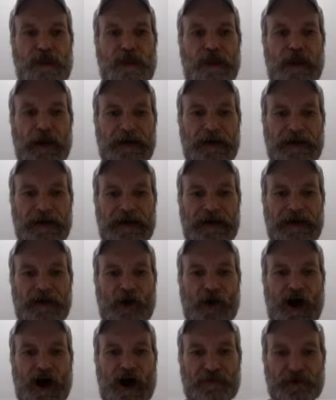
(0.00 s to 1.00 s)
again
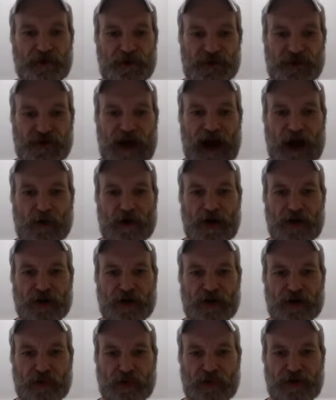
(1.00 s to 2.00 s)
offers that
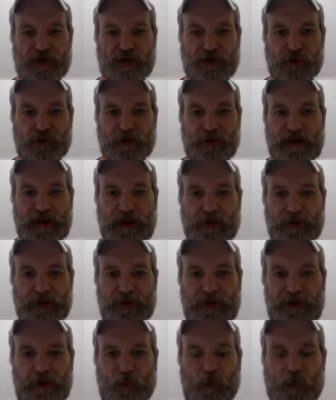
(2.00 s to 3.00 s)
registry to the
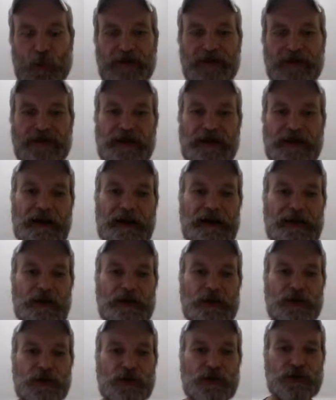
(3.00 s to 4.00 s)
company. What
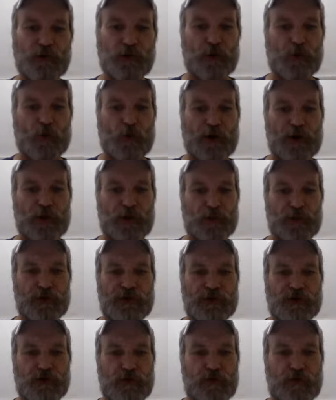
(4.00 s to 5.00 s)
they usually want in
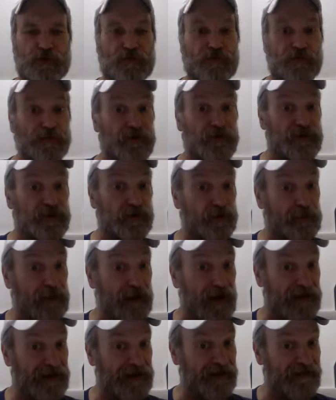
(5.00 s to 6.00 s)
return from the
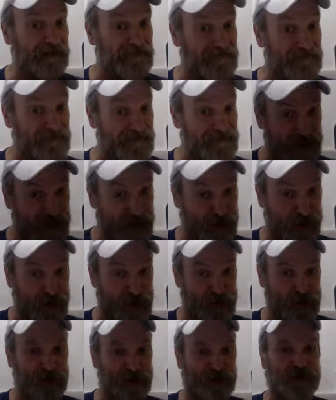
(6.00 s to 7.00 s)
supplying
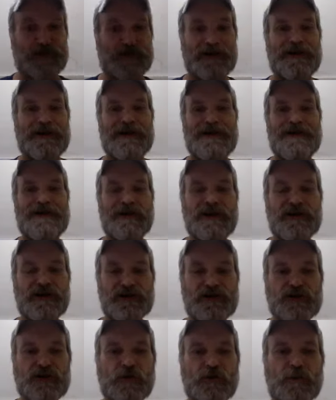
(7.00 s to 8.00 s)
vendors
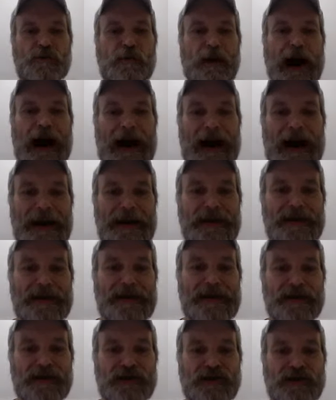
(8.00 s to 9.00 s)
is to buy
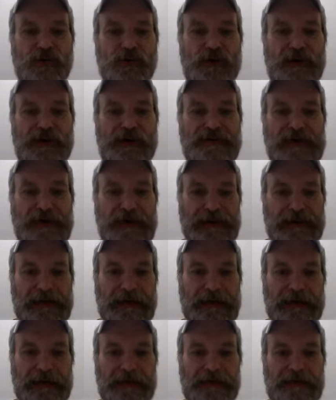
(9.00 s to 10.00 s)
into a
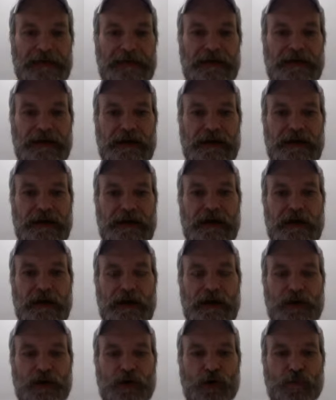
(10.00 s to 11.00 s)
dedicated
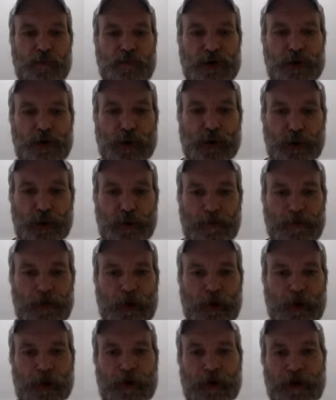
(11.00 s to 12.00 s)
computer
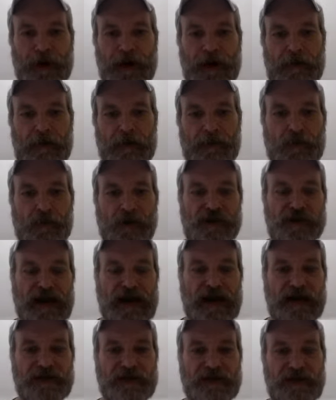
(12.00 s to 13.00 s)
program which
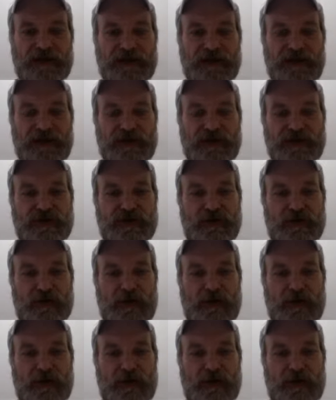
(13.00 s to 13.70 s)
accesses